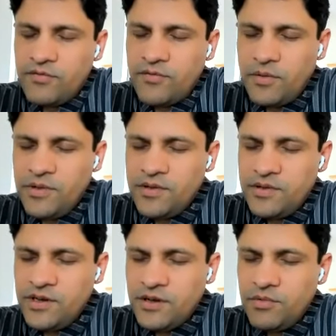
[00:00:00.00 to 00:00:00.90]
From
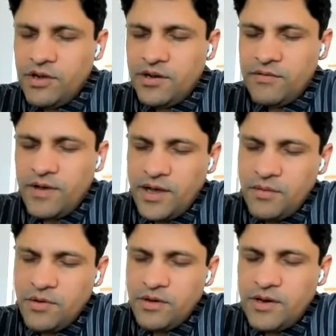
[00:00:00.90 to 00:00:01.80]
this turbulent
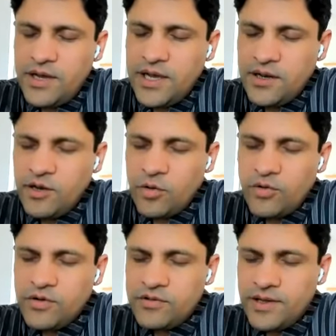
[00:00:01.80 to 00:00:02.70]
environment, can a
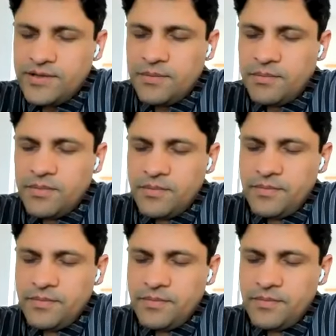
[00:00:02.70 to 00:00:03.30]
lotus rise up?